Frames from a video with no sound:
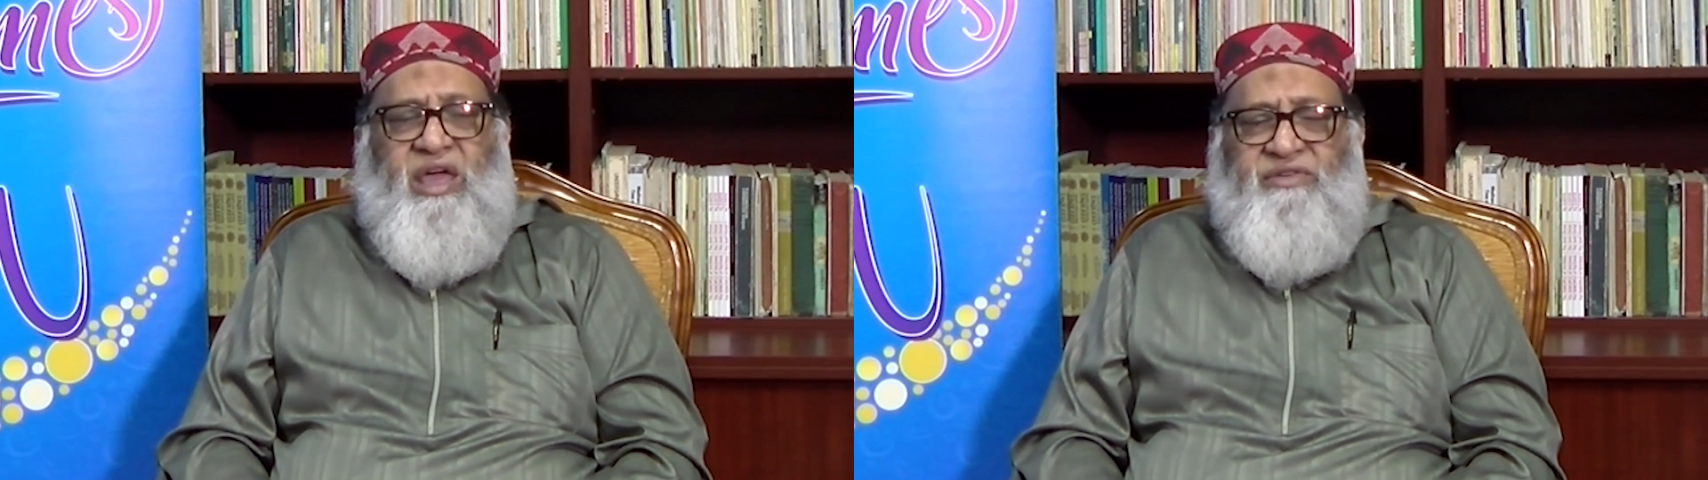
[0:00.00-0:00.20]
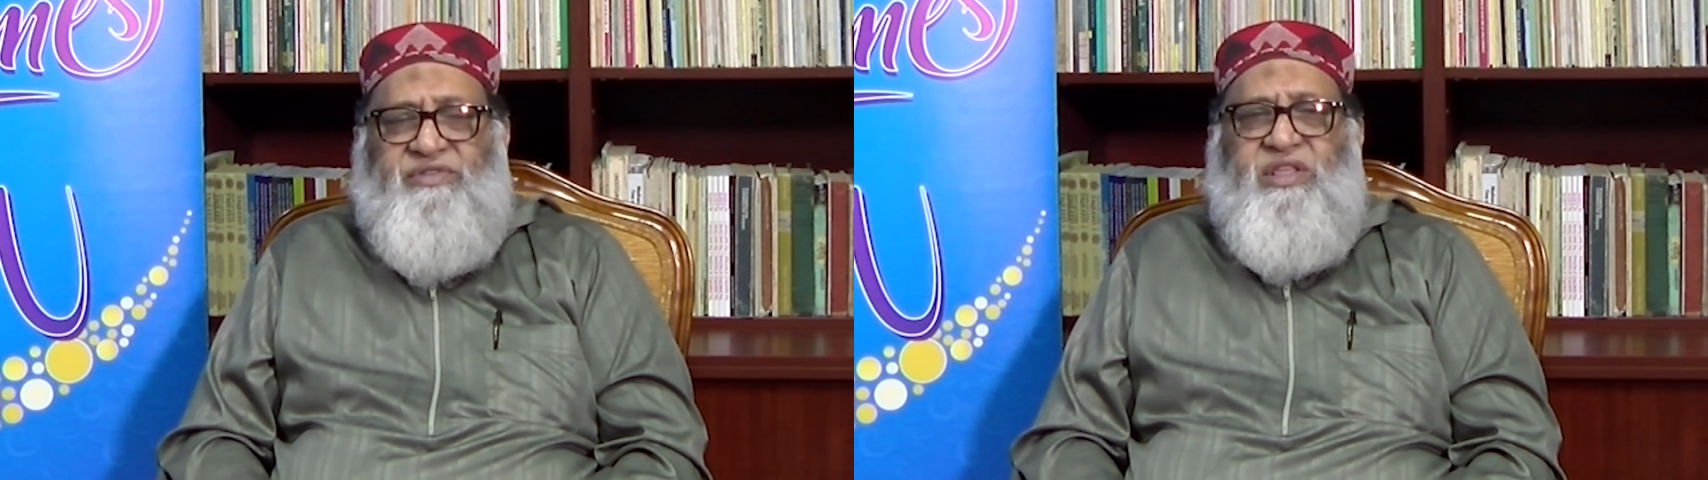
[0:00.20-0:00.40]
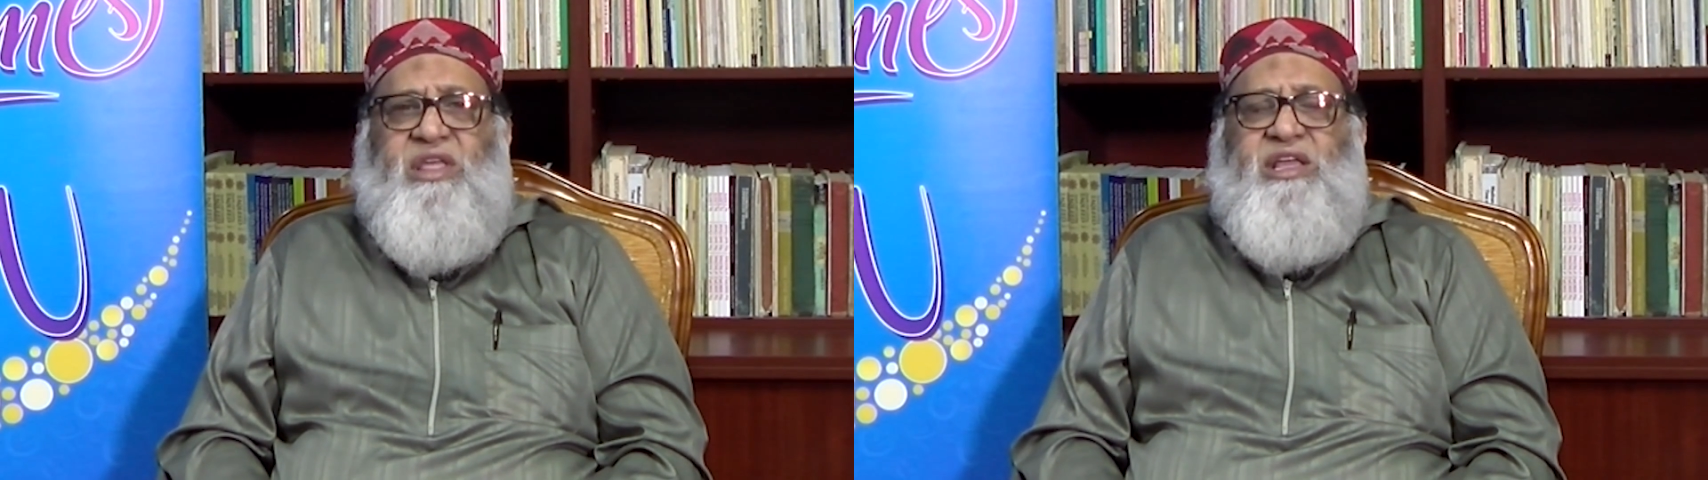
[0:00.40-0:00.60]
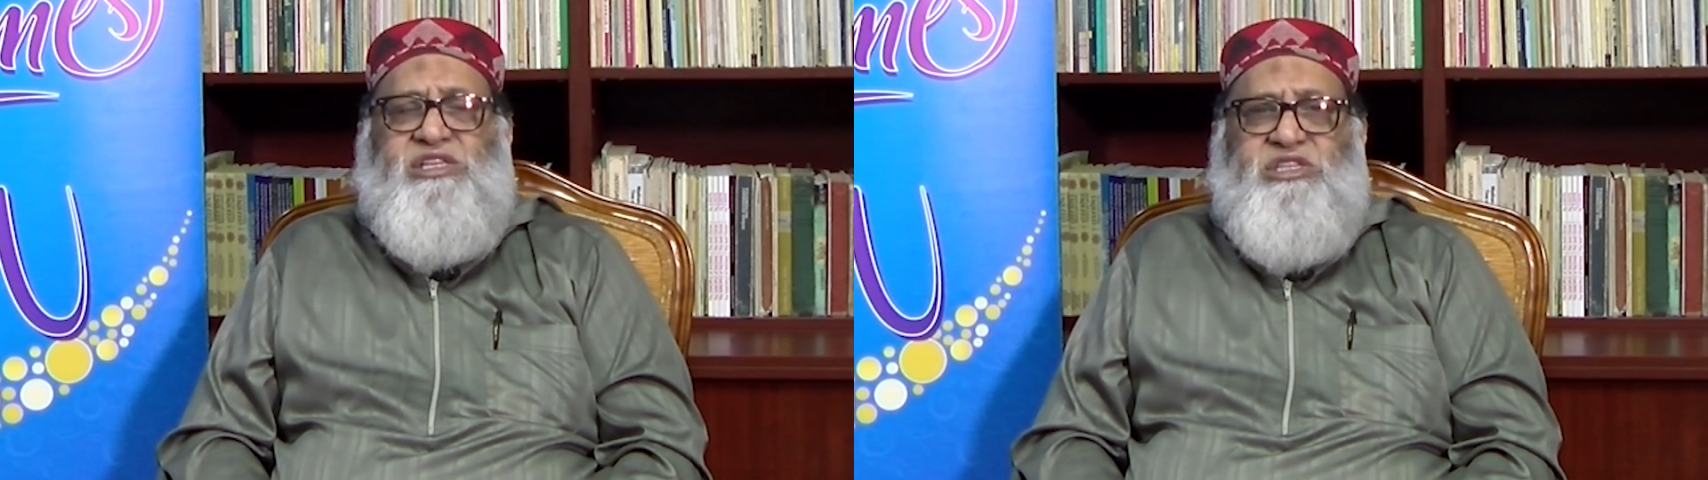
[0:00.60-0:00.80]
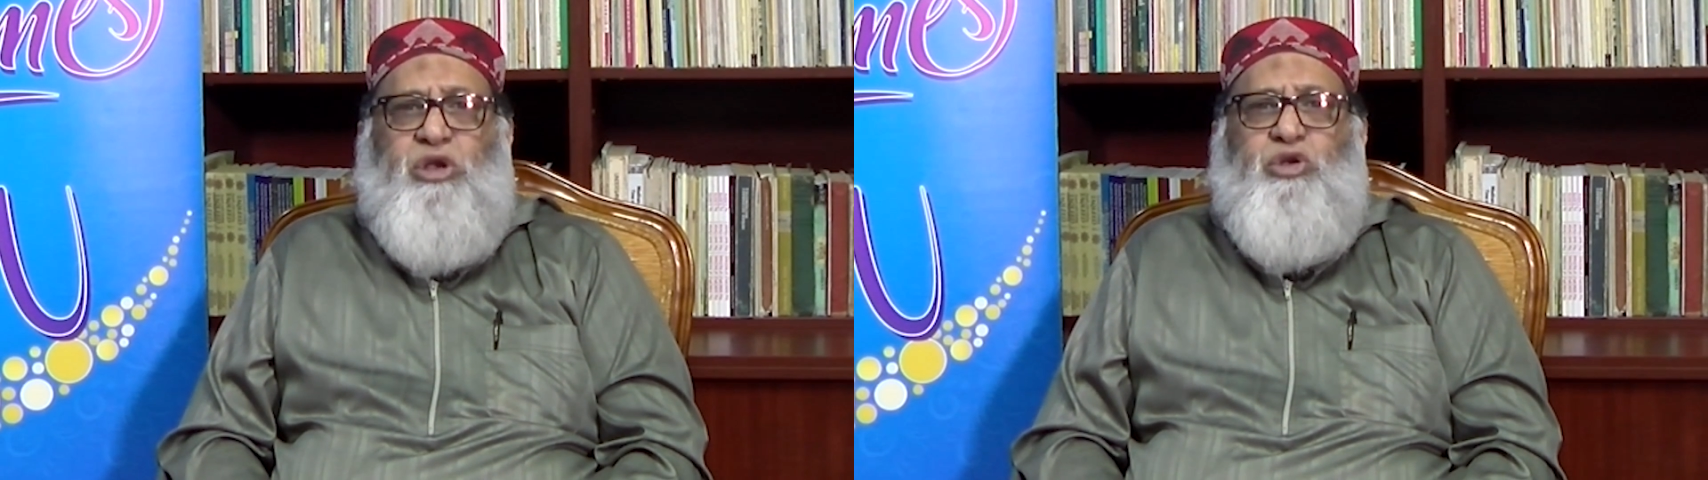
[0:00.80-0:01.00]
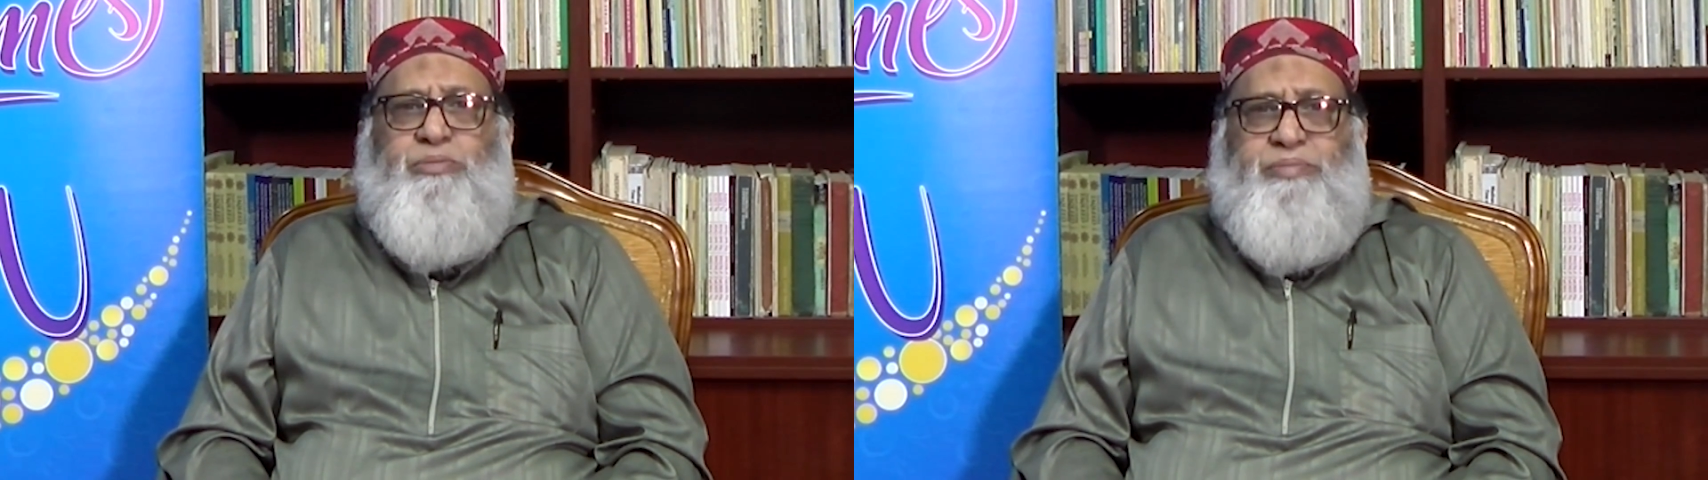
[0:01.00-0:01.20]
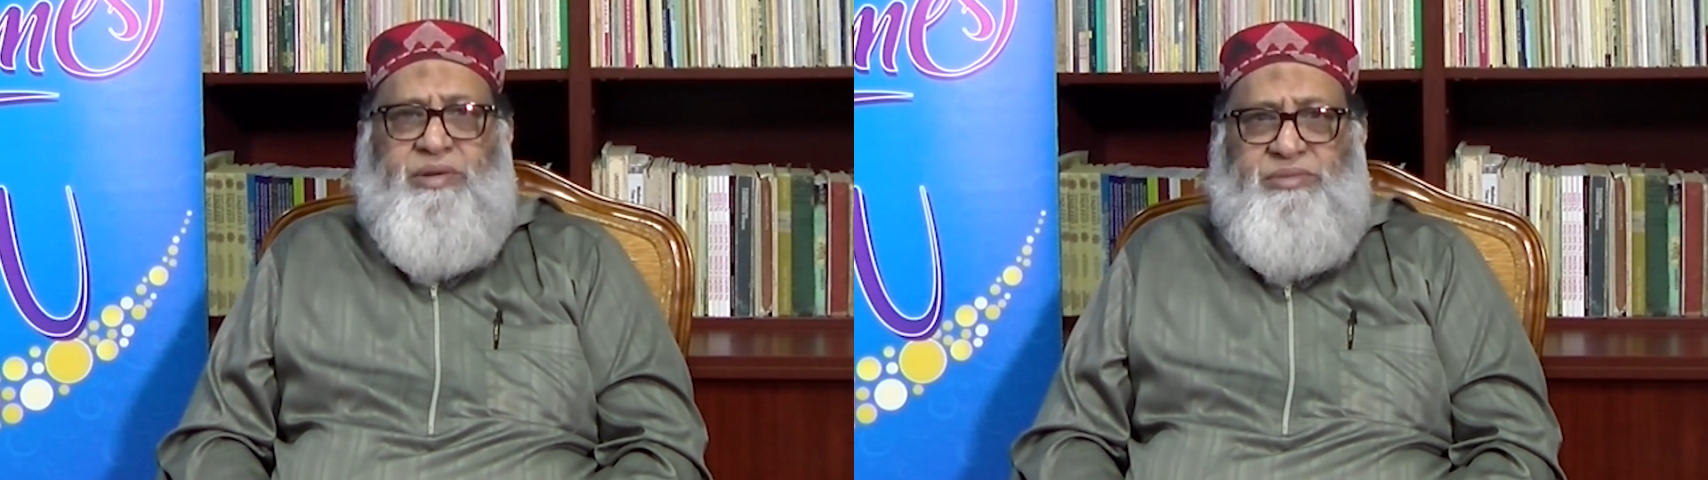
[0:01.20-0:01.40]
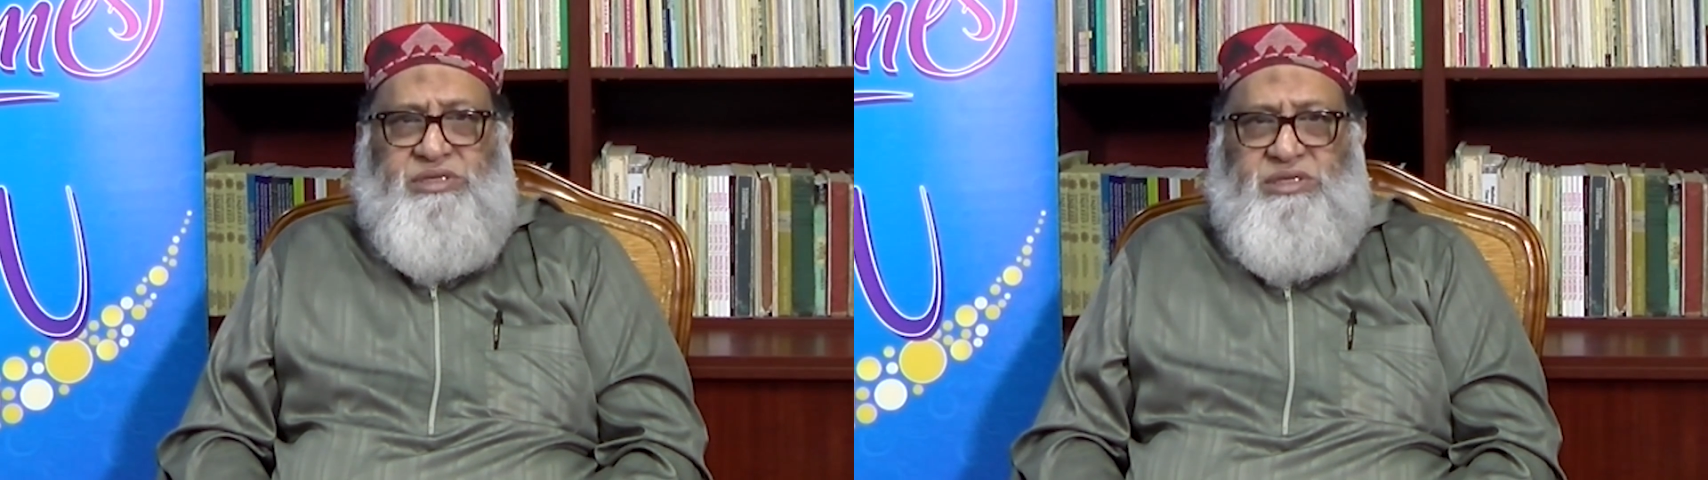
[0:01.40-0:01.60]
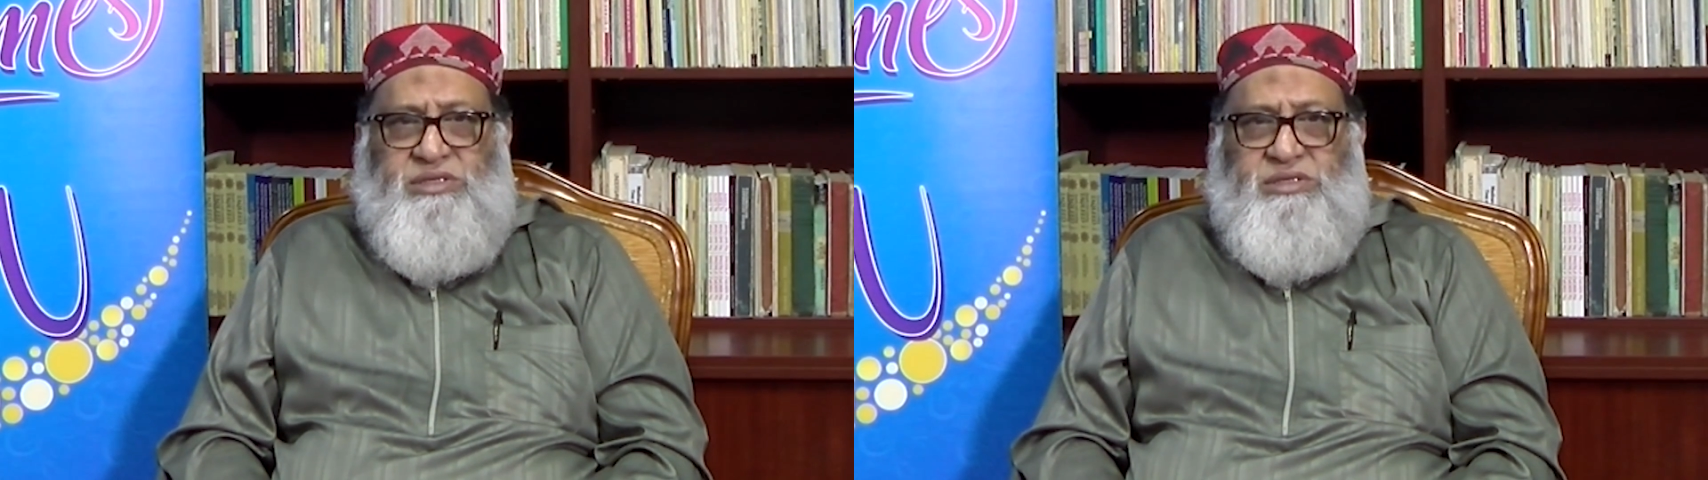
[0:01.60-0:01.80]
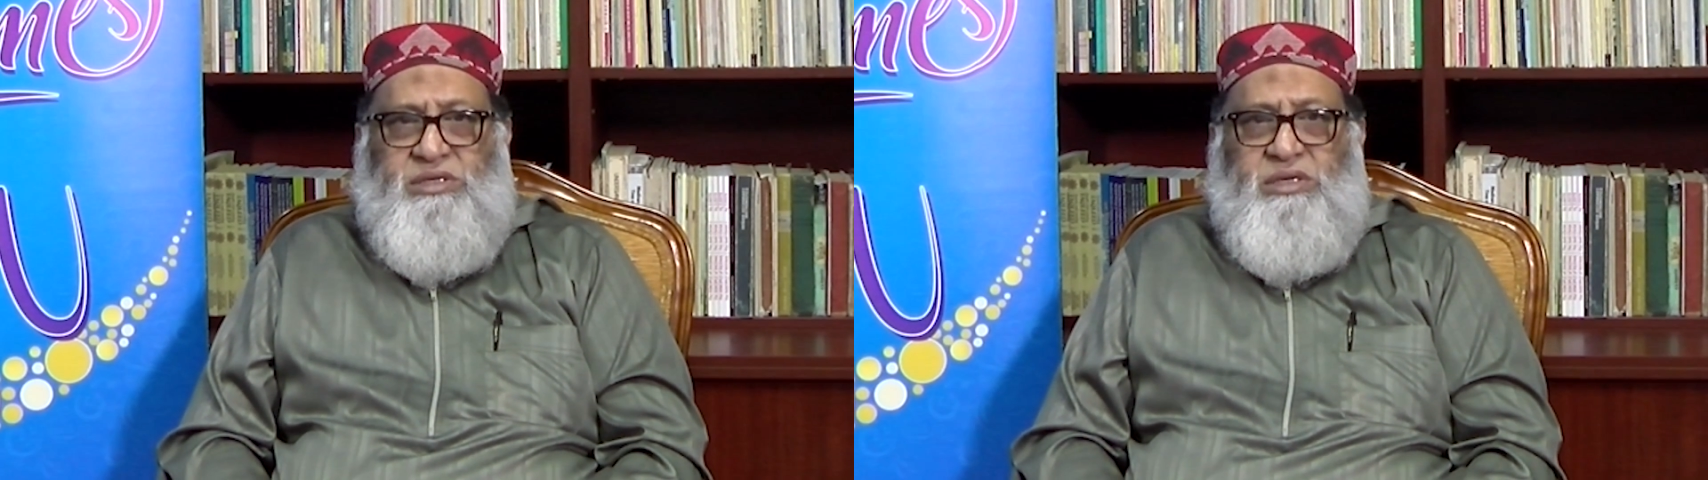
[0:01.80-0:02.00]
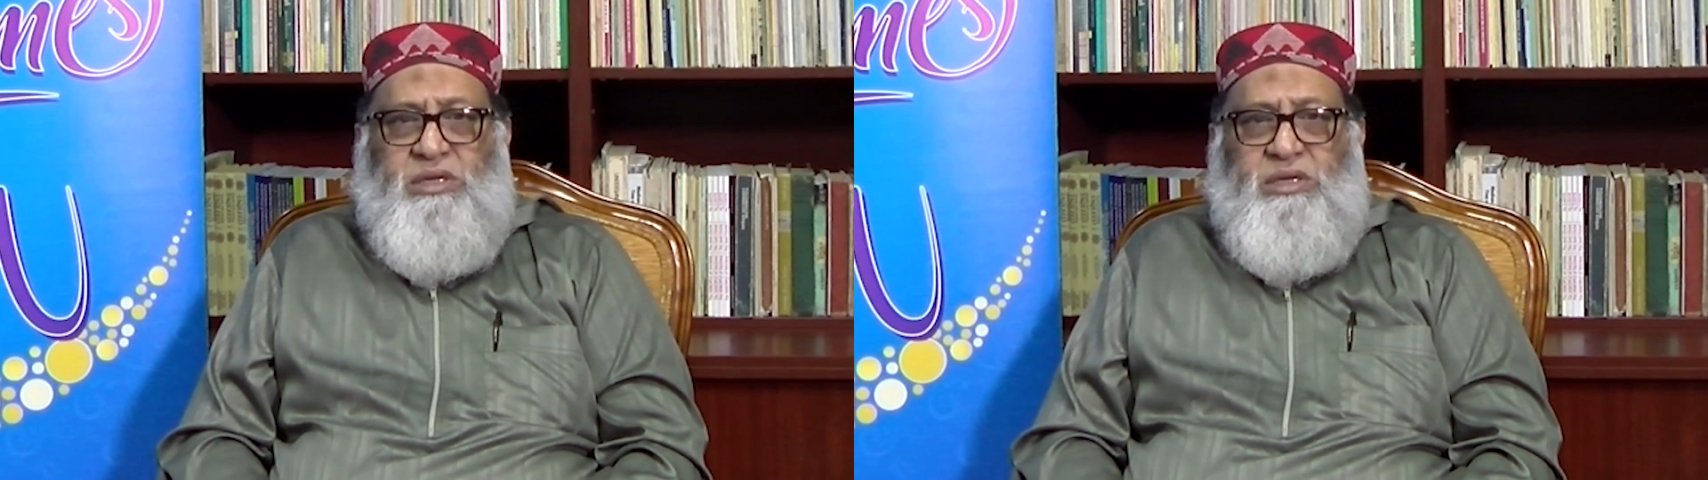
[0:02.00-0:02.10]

everything is done on premises.